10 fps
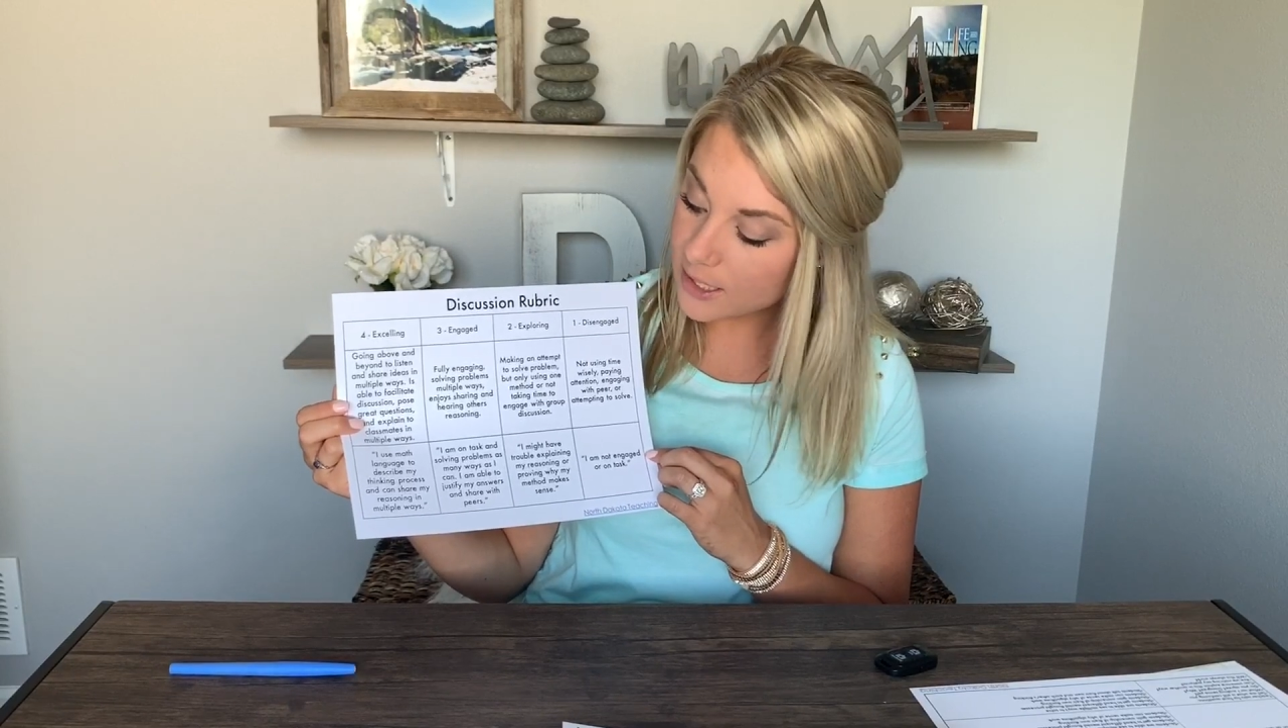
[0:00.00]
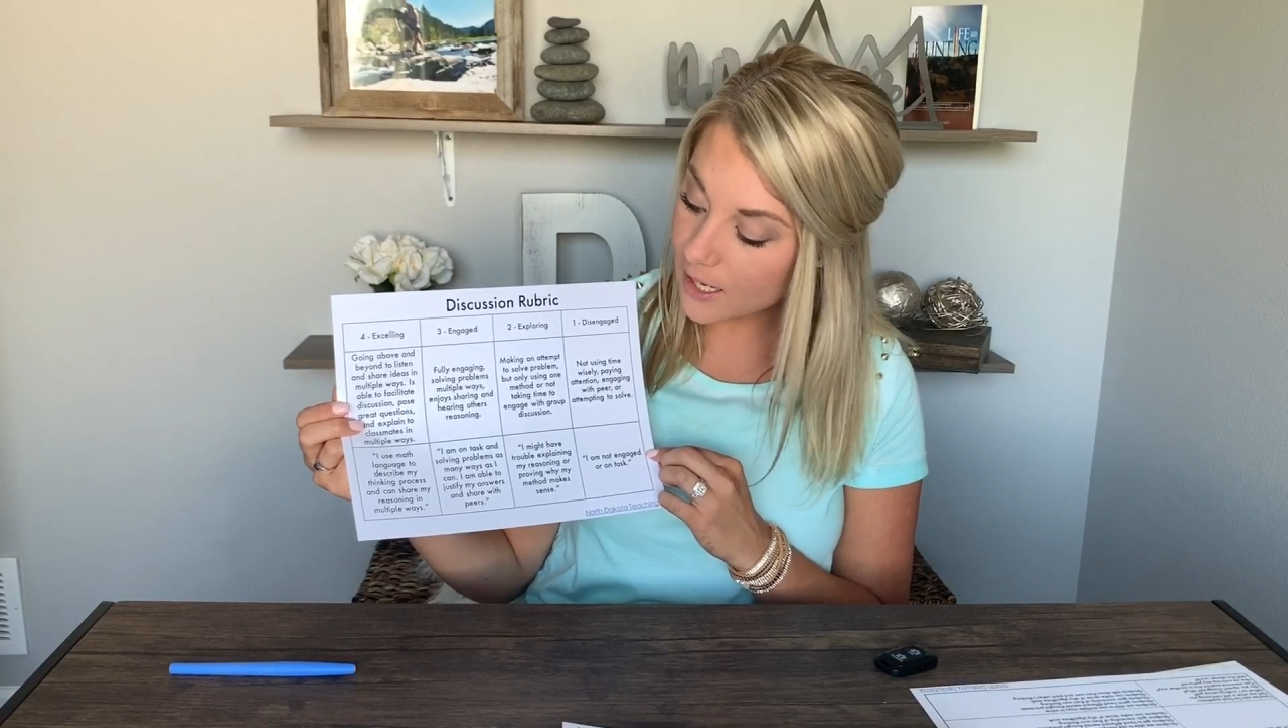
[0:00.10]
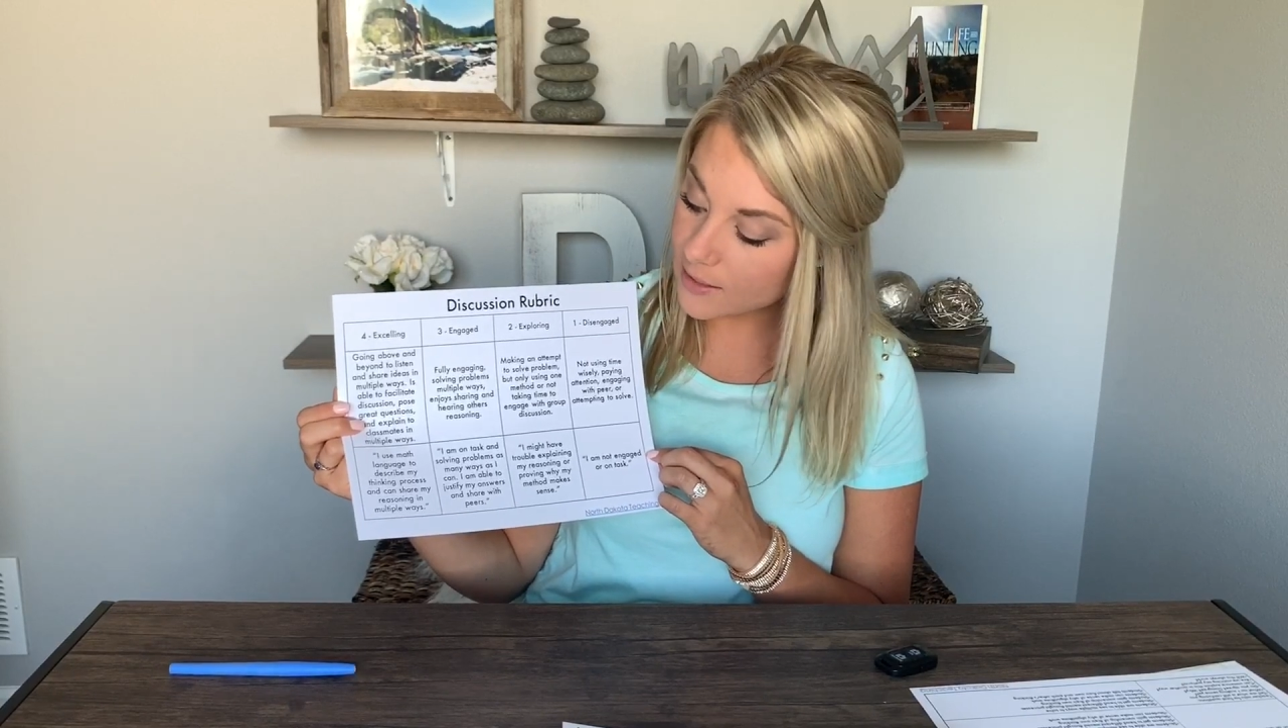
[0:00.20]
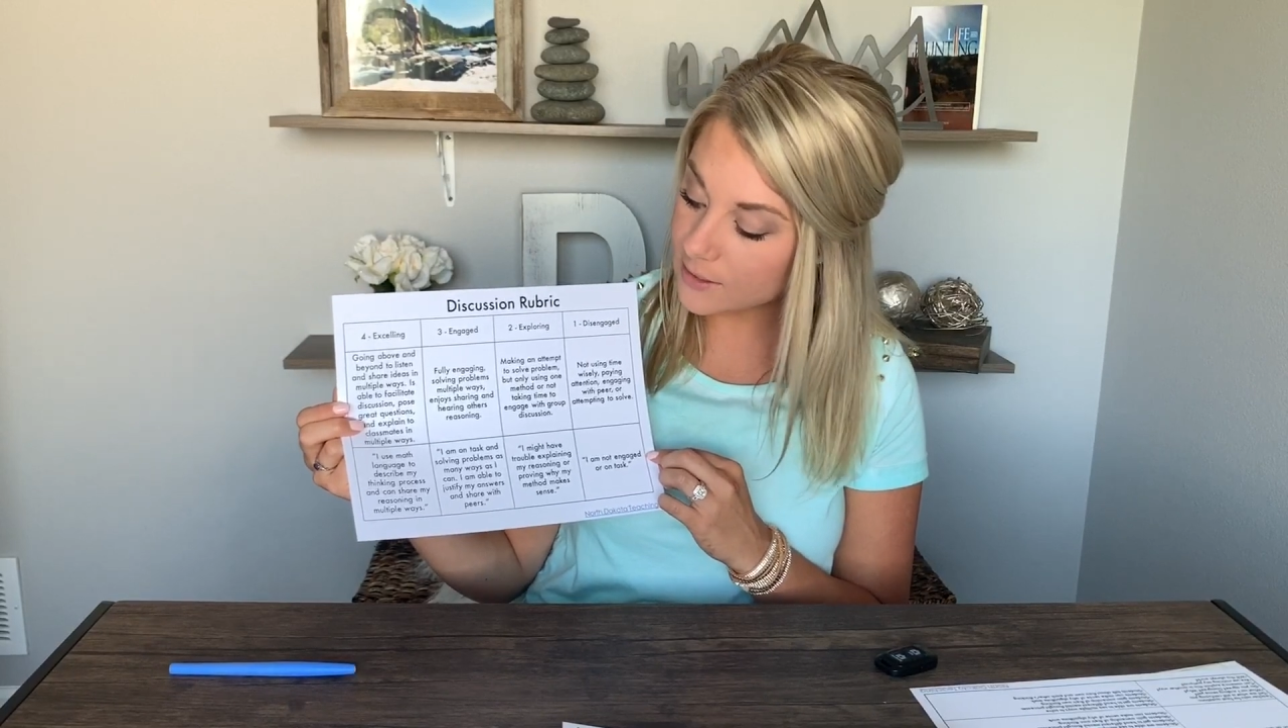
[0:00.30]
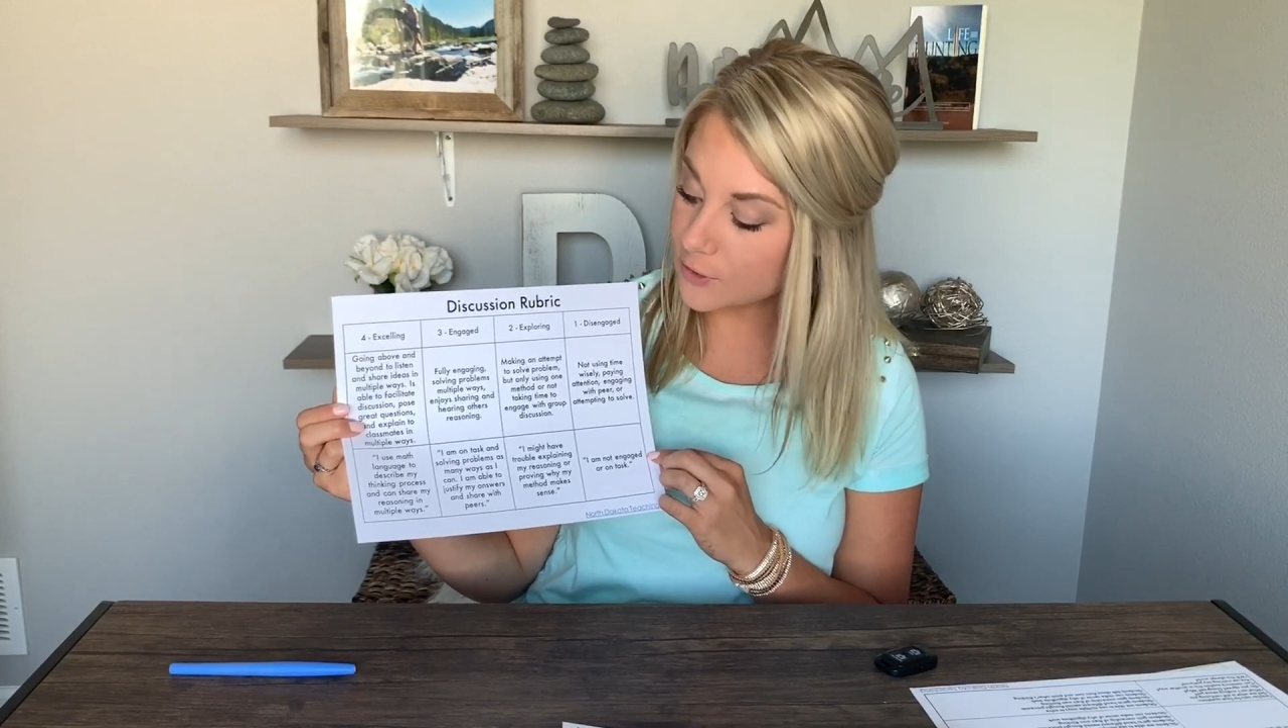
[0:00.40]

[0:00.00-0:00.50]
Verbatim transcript: task